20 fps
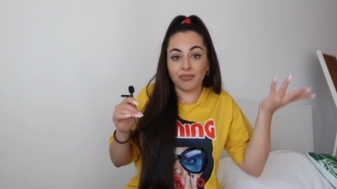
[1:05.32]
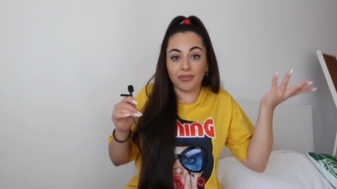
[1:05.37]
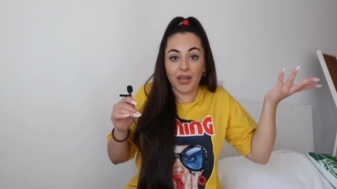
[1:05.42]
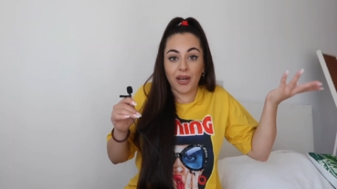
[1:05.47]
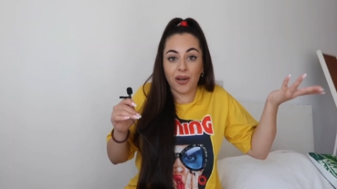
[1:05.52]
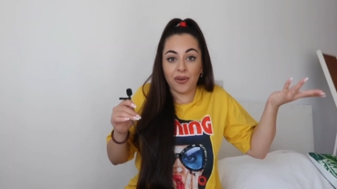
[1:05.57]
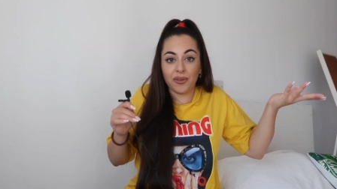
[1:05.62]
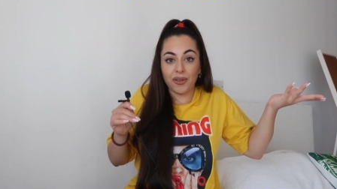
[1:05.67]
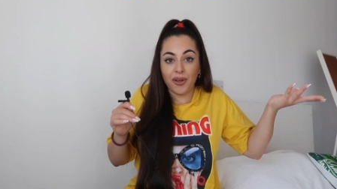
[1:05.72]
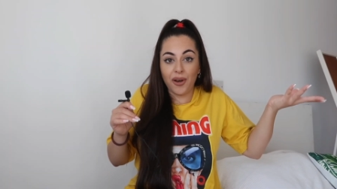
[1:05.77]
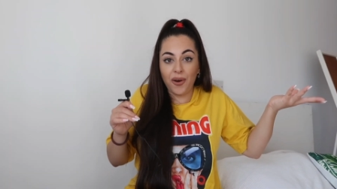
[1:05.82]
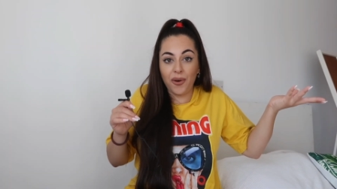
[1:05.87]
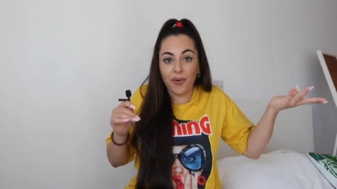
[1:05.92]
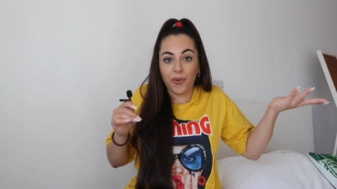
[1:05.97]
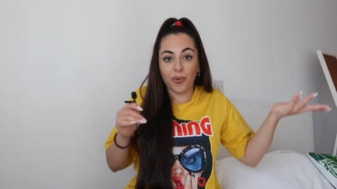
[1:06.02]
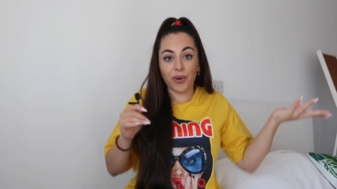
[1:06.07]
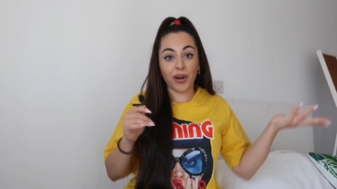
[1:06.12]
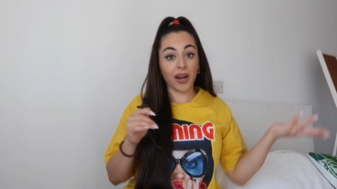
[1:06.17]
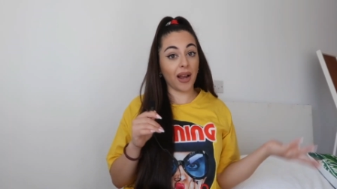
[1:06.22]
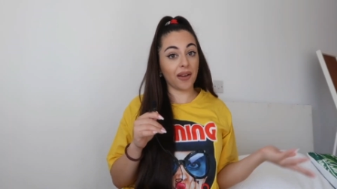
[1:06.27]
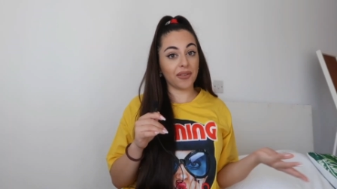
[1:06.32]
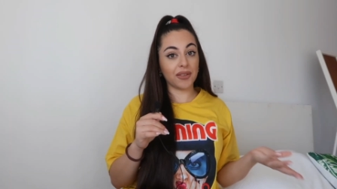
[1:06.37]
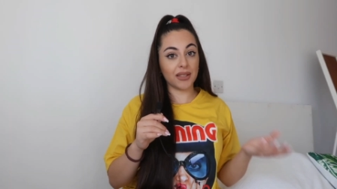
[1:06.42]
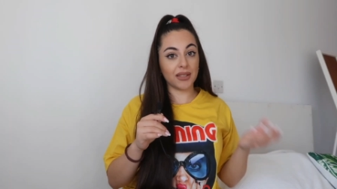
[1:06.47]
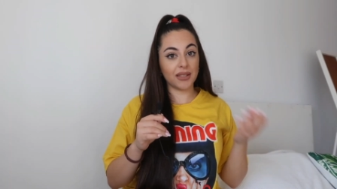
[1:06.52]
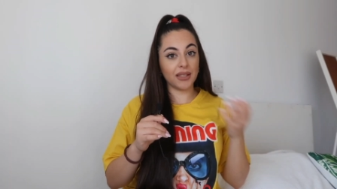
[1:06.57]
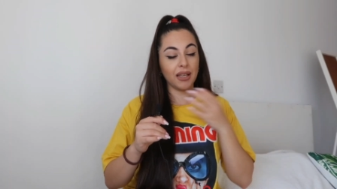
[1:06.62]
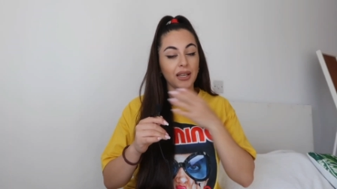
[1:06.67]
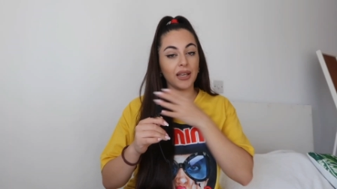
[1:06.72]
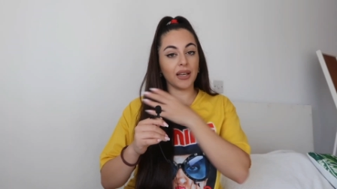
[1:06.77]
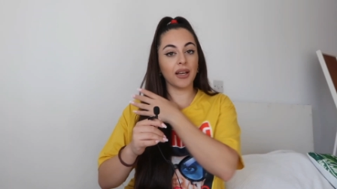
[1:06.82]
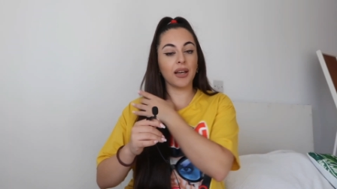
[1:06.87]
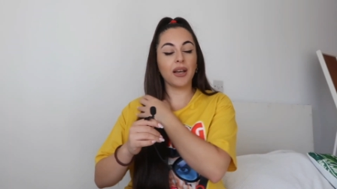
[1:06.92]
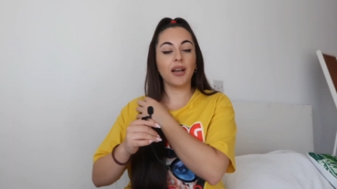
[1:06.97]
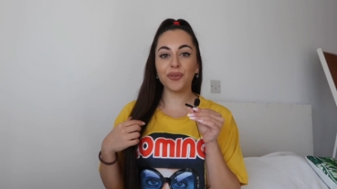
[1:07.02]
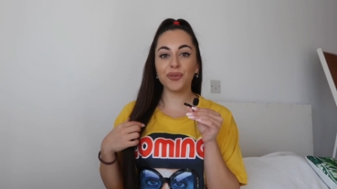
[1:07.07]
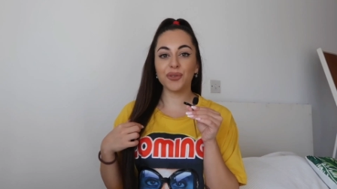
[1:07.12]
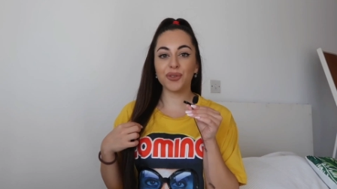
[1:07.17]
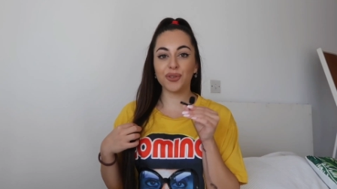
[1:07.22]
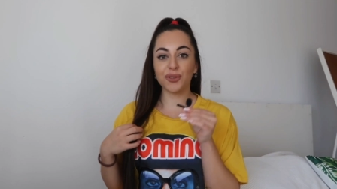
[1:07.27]
I don't know. We're gonna have to see.
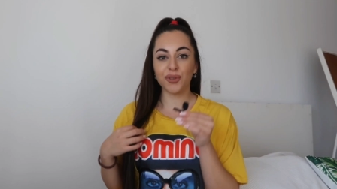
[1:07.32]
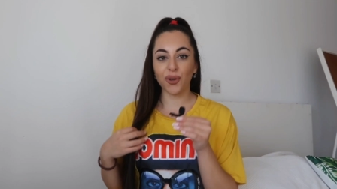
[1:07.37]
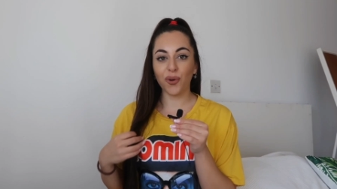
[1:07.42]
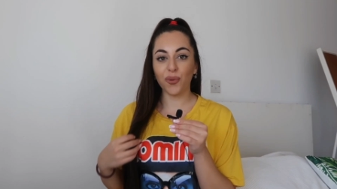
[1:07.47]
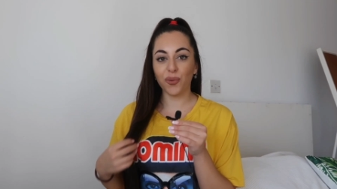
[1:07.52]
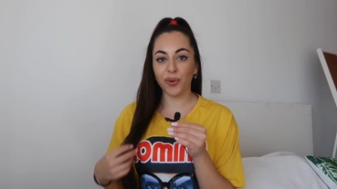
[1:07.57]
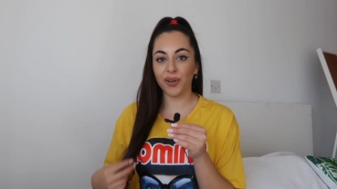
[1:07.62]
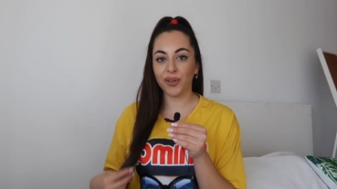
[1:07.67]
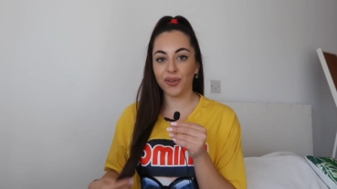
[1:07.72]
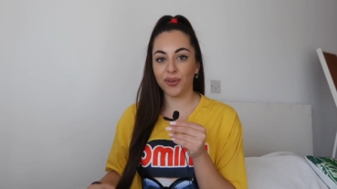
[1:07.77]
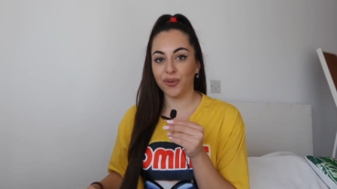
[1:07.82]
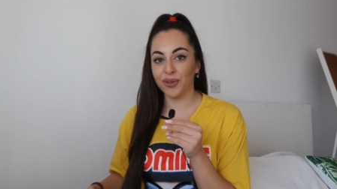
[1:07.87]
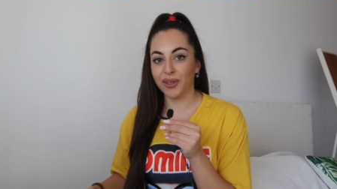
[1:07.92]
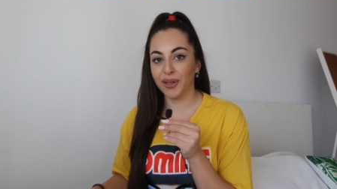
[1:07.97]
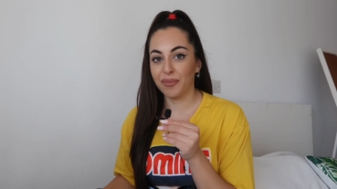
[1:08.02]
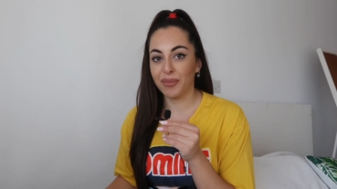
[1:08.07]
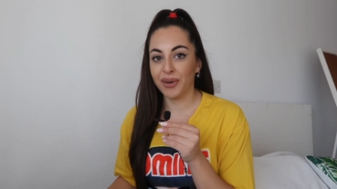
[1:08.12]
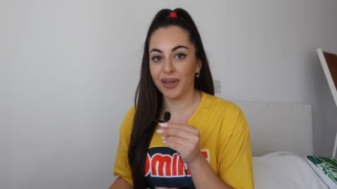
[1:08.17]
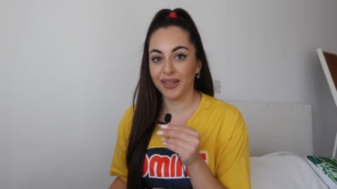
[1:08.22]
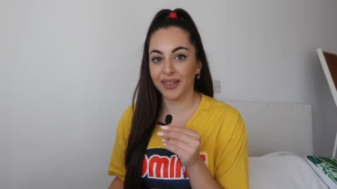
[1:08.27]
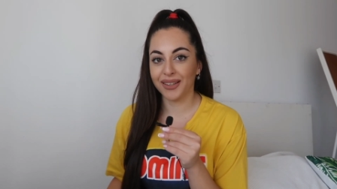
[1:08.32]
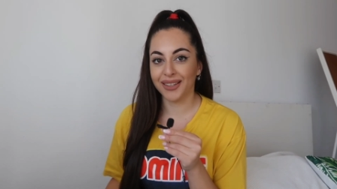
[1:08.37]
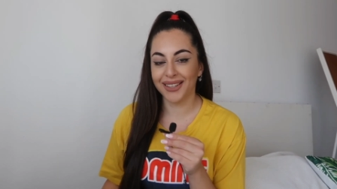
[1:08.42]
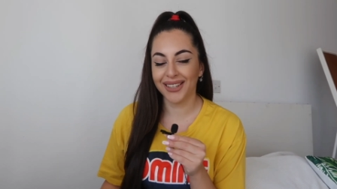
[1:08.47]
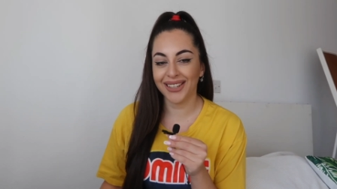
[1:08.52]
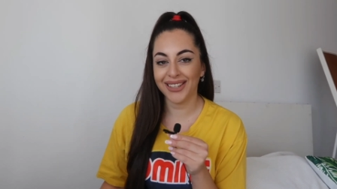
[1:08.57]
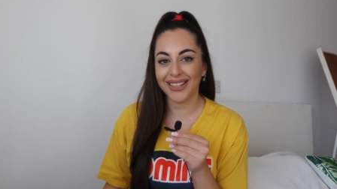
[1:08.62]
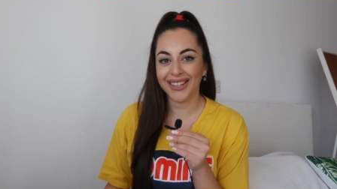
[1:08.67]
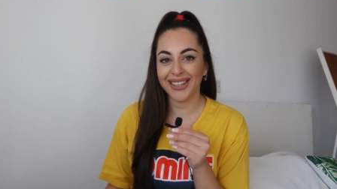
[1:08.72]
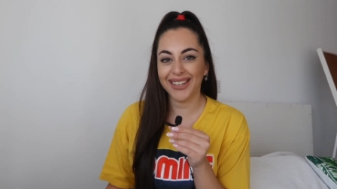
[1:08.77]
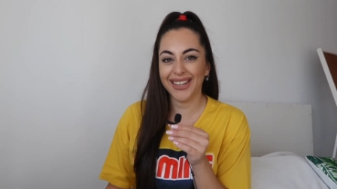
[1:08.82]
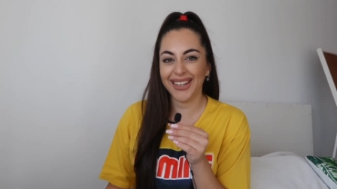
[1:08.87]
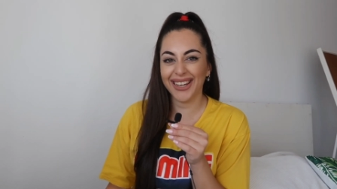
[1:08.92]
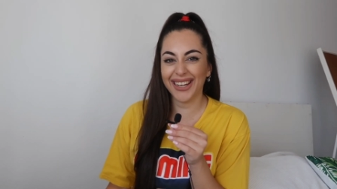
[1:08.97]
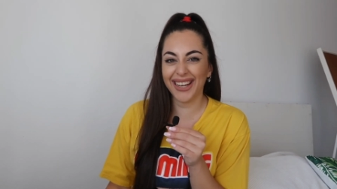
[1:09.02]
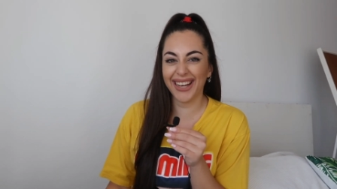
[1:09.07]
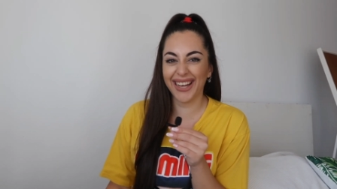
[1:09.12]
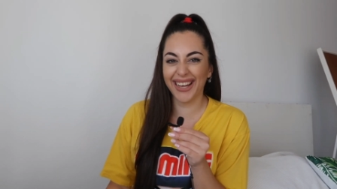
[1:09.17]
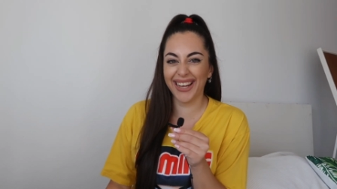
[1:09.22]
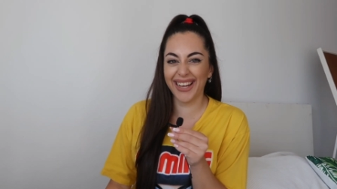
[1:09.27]
Feels so weird holding a mic
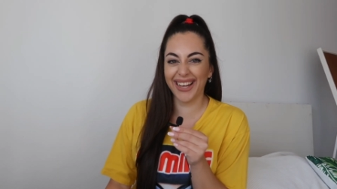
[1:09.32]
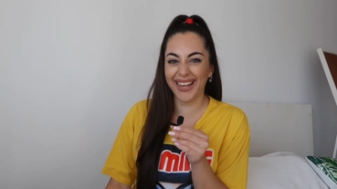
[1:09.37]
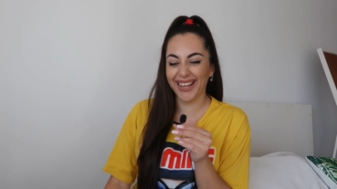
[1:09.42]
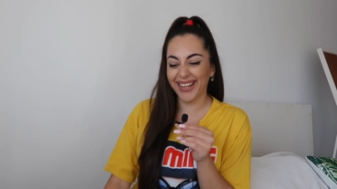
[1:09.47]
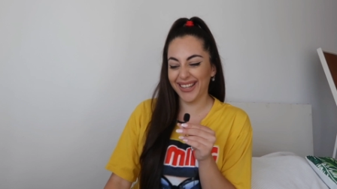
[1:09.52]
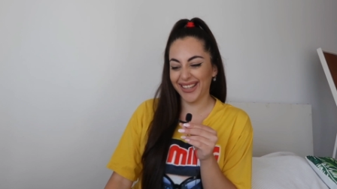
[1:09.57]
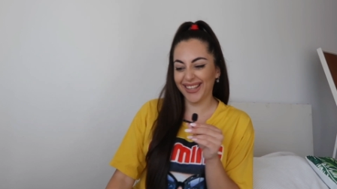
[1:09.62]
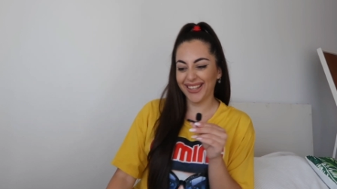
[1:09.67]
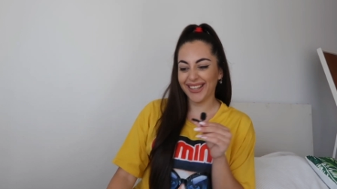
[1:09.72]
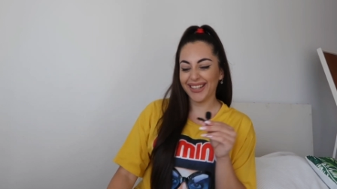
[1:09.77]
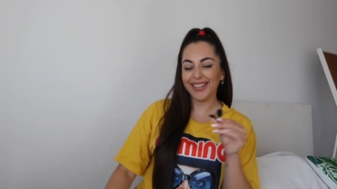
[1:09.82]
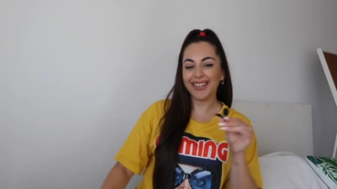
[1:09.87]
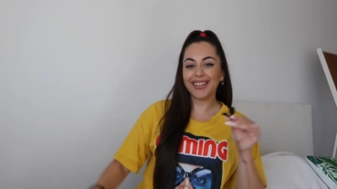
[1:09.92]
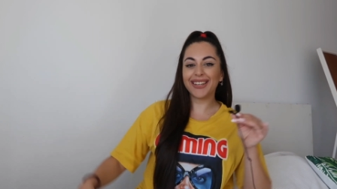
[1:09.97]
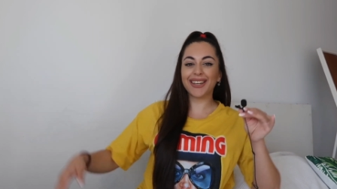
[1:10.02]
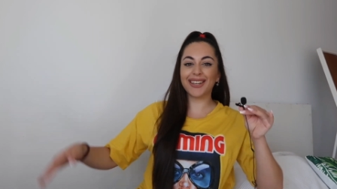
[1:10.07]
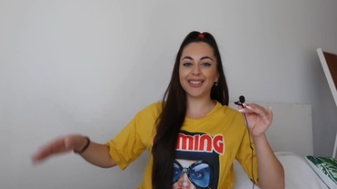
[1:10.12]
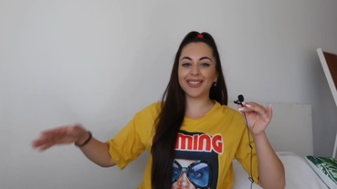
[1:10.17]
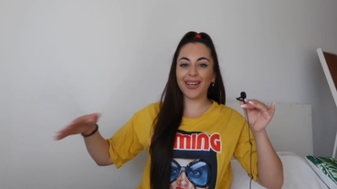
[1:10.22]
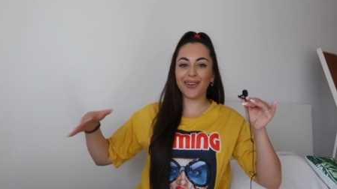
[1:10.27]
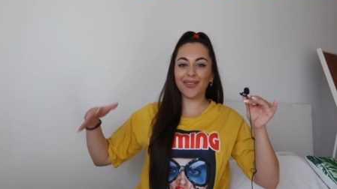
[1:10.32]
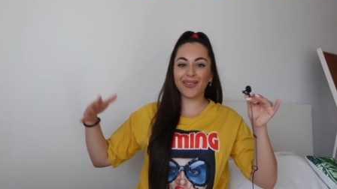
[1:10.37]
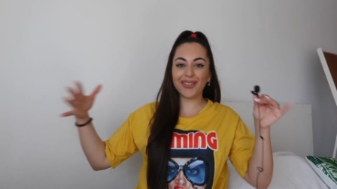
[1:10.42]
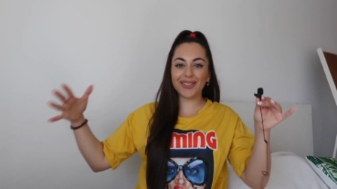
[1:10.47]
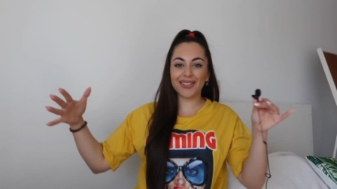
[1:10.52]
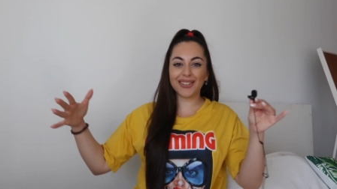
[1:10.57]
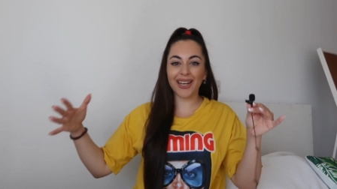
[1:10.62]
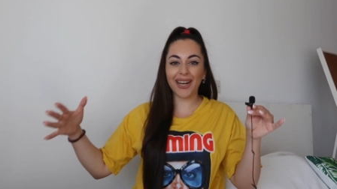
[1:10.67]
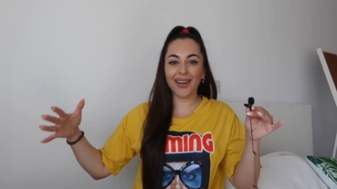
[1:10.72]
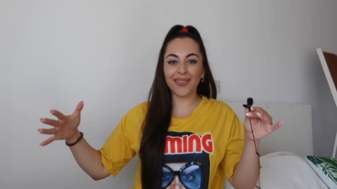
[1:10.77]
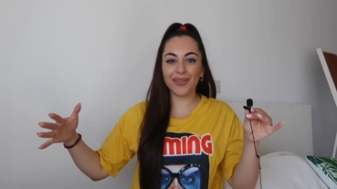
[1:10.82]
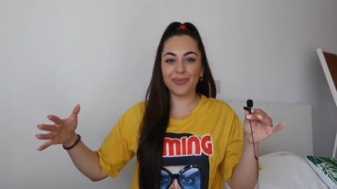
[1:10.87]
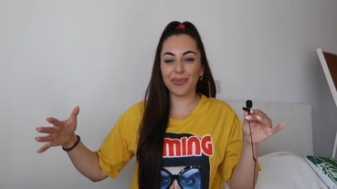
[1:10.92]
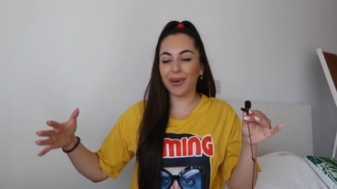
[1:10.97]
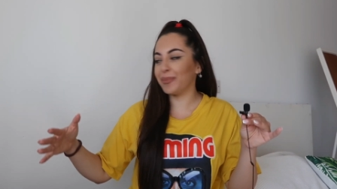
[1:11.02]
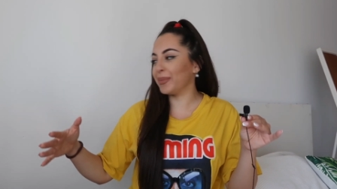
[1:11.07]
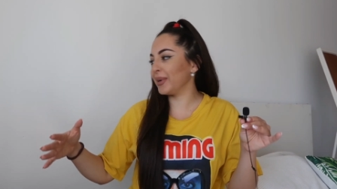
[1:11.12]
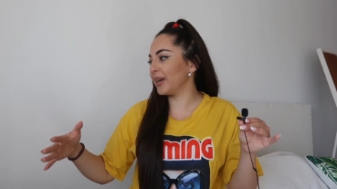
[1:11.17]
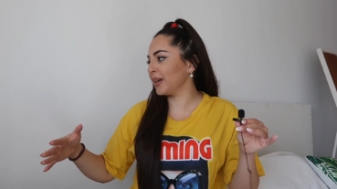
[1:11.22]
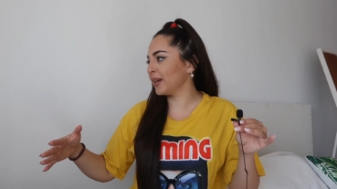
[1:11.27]
because I'm used to having my
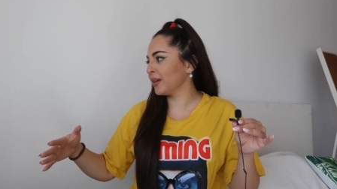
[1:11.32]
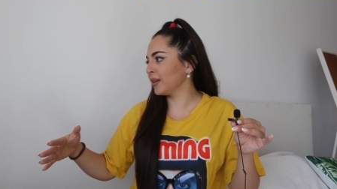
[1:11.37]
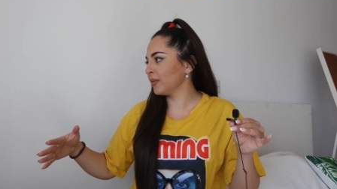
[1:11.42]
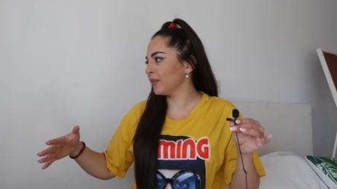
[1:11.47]
mic.